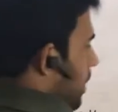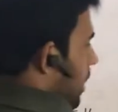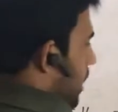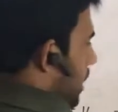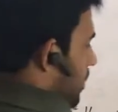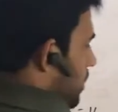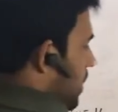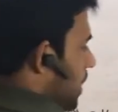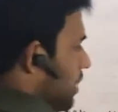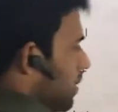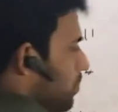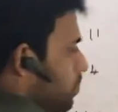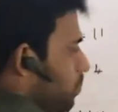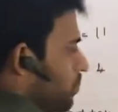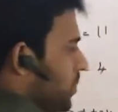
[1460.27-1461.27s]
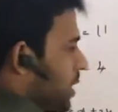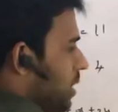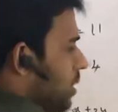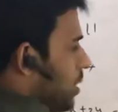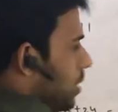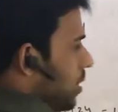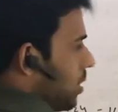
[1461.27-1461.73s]
And then
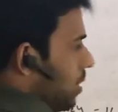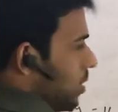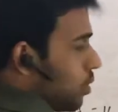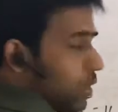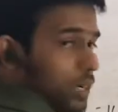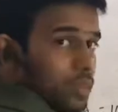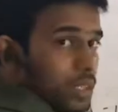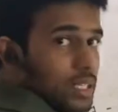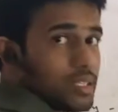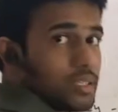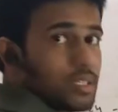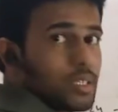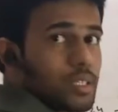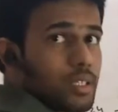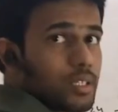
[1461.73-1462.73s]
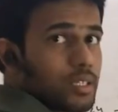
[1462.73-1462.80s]
look at this.